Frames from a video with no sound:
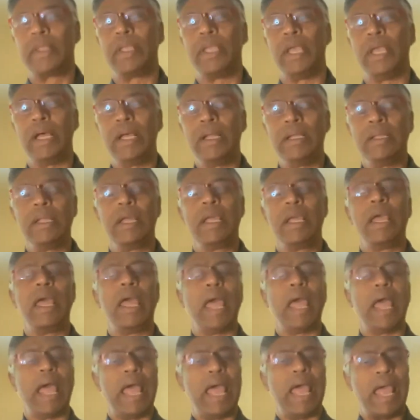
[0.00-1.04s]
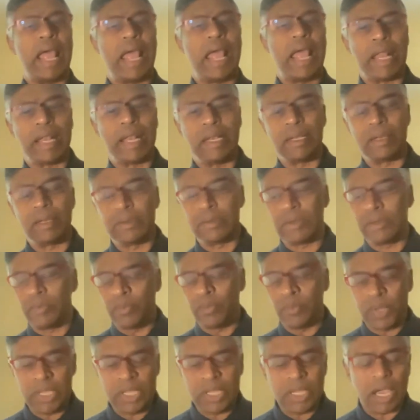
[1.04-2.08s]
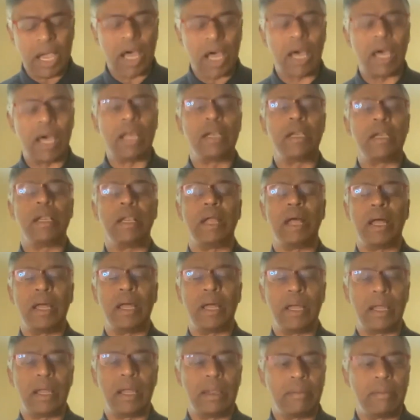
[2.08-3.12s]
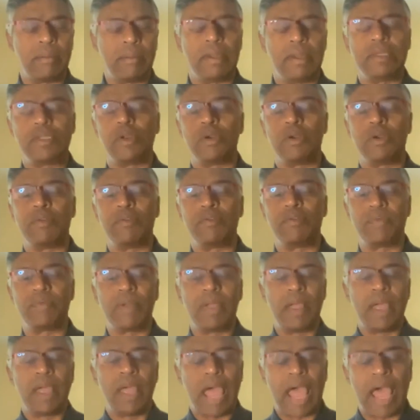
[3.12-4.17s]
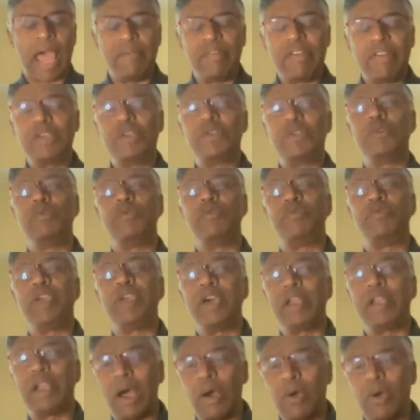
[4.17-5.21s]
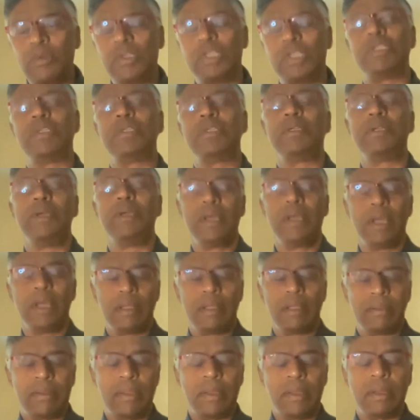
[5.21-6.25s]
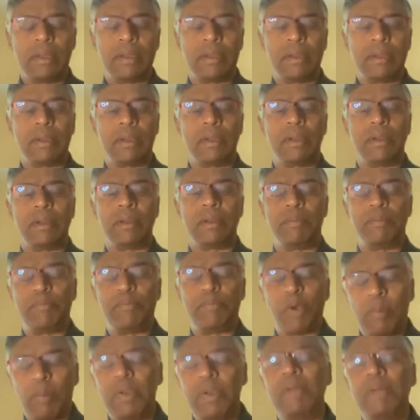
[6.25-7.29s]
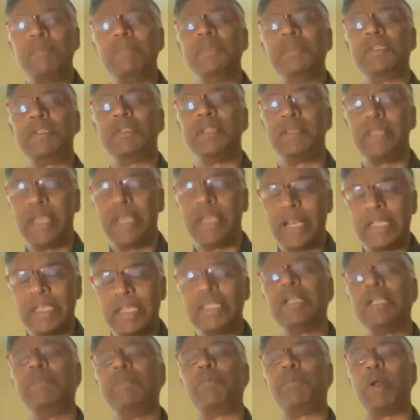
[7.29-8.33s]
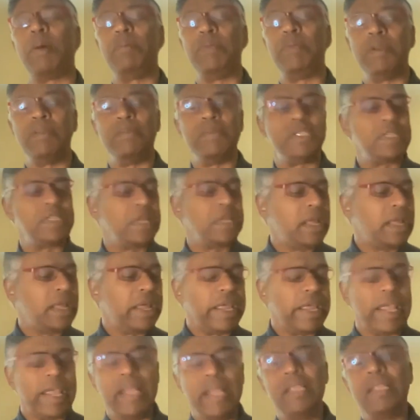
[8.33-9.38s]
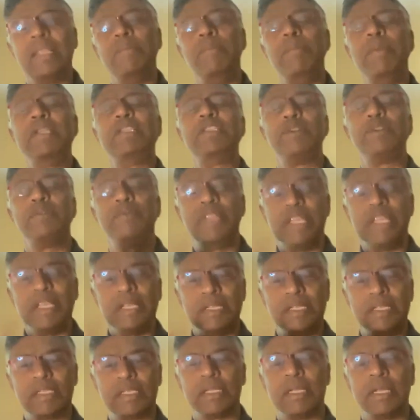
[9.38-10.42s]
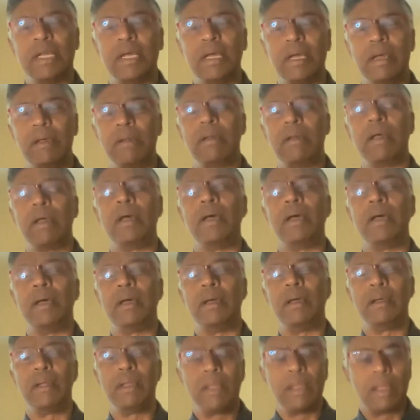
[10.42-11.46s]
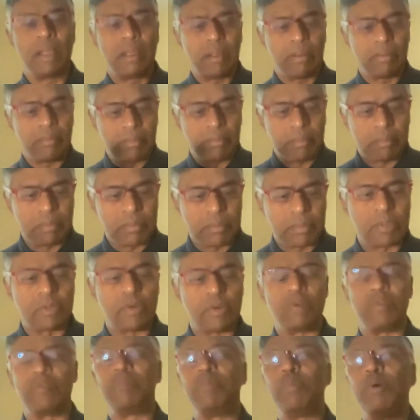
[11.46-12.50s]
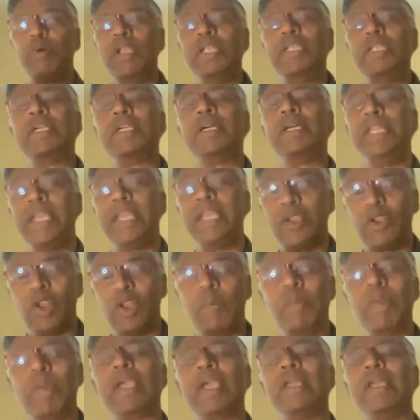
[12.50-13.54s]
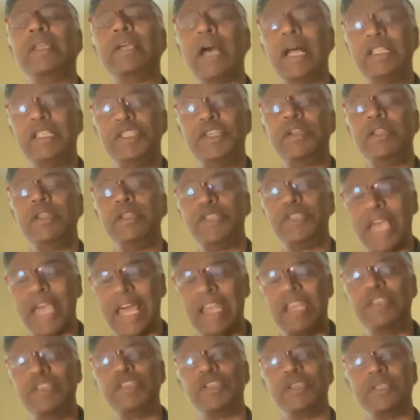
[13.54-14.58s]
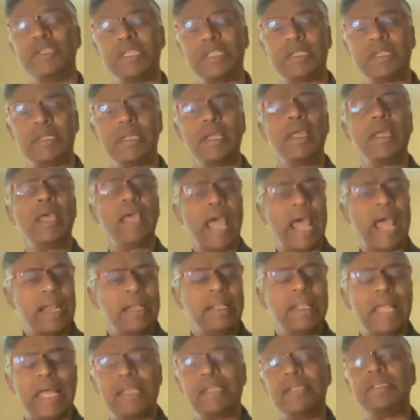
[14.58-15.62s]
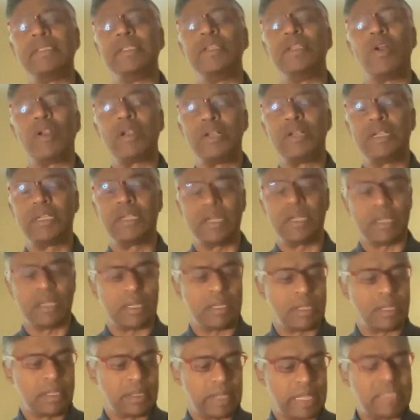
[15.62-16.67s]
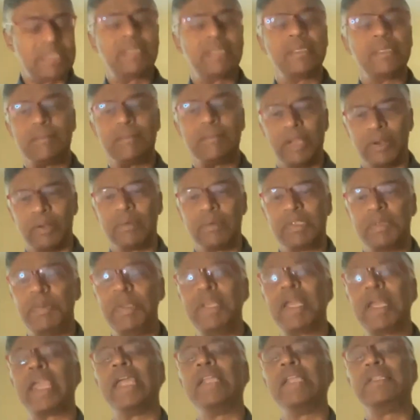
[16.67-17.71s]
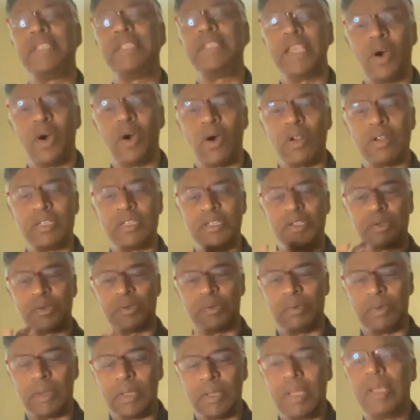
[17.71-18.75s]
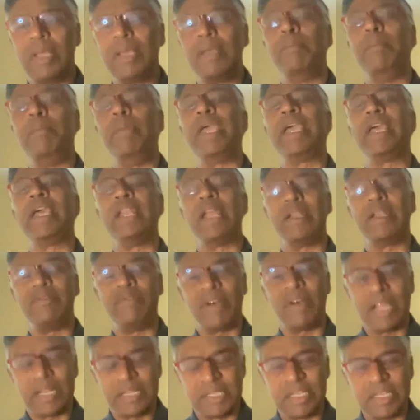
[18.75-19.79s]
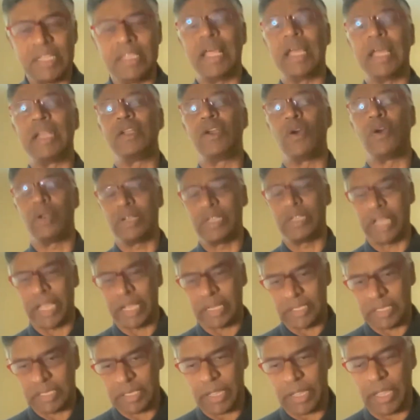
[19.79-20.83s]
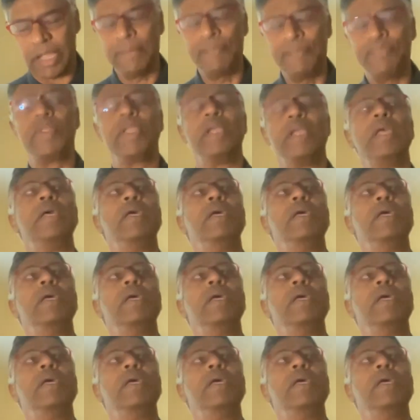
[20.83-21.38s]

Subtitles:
Yeah, and we are sort of having to figure out the problems, the theoretical problems in the midst of these sort of political, economic, and cultural challenges. And that is not, that's, it's been against the odds to make an advance in that context. Yeah.